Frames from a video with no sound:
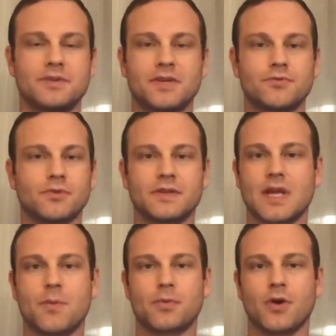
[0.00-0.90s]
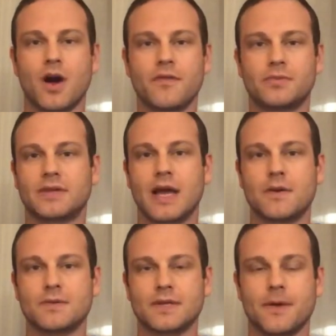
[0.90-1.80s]
Didn't really taper off, but
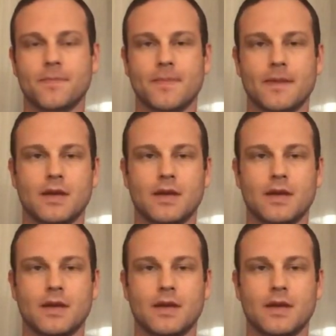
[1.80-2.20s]
that was it.